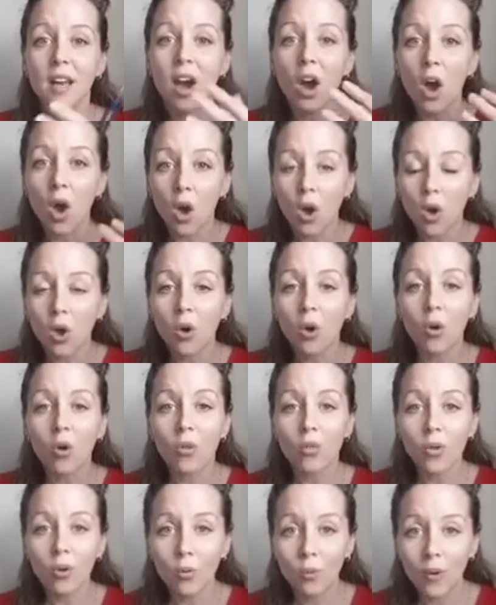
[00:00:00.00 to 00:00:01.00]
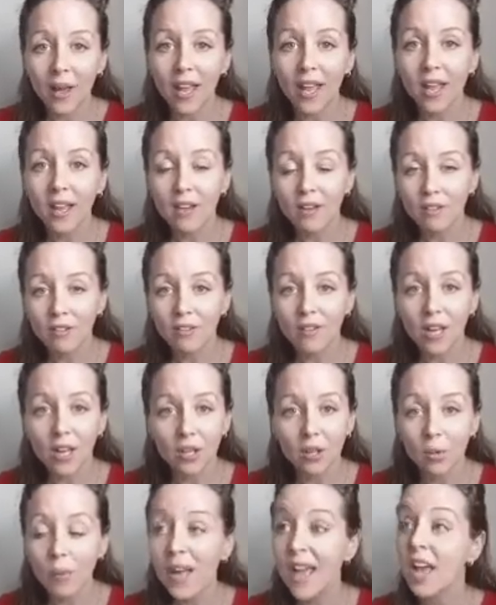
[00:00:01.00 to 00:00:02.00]
all the weight fell
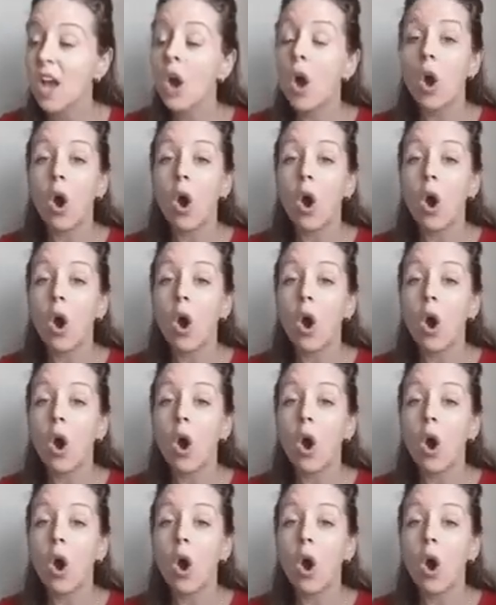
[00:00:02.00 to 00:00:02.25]
away.